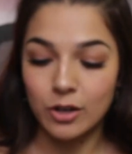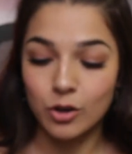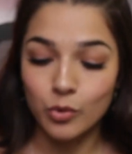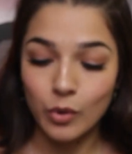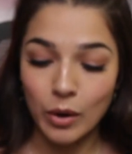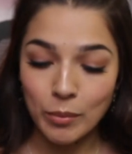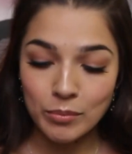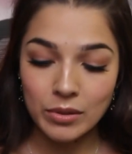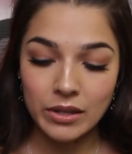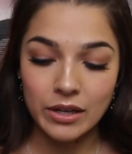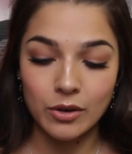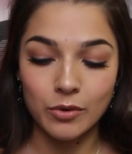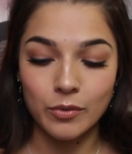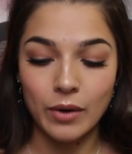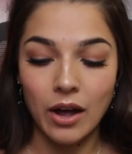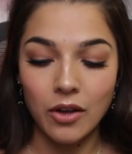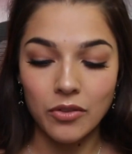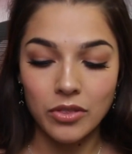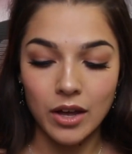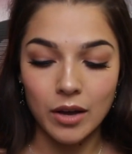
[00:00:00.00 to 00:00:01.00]
crumbling
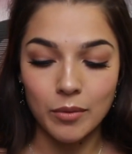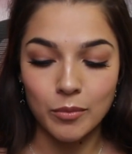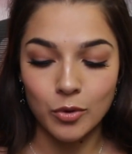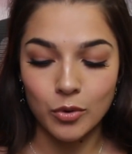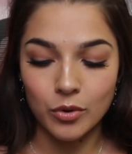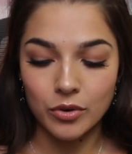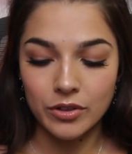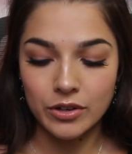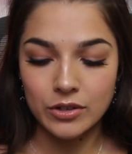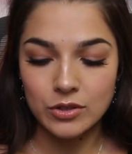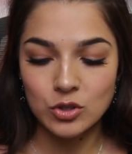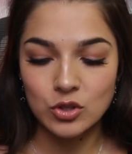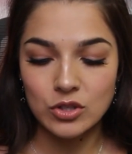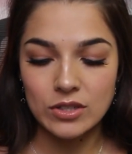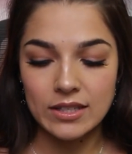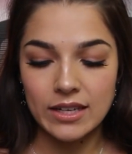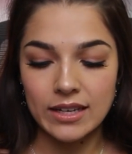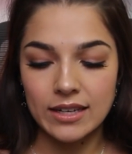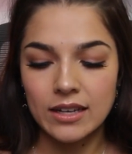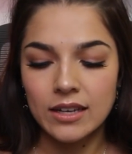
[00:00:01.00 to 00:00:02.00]
around them, or there's
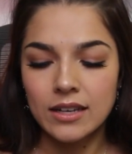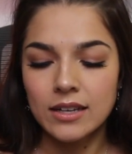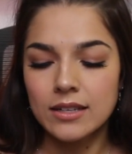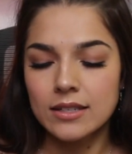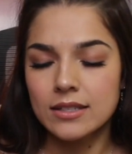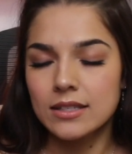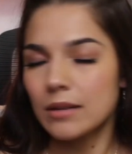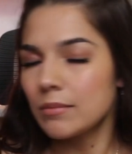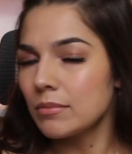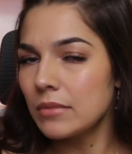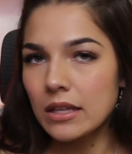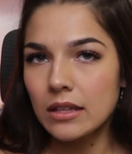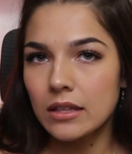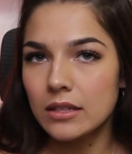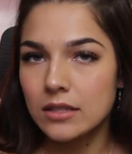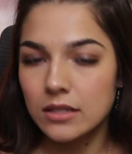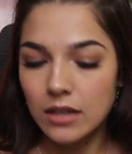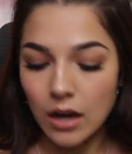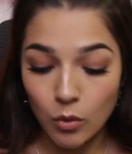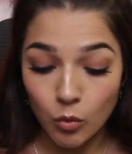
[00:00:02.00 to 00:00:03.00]
just like something
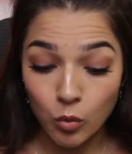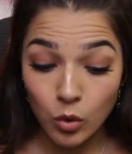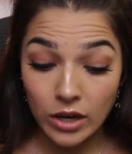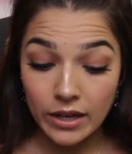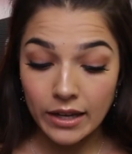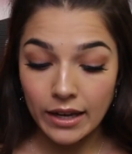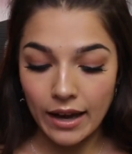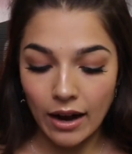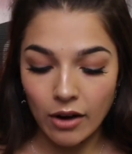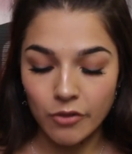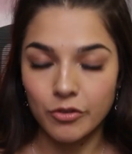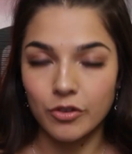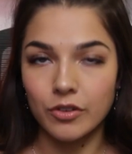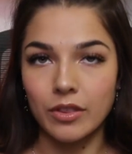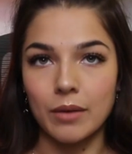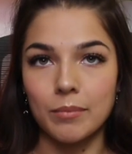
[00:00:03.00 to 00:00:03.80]
that's not working out for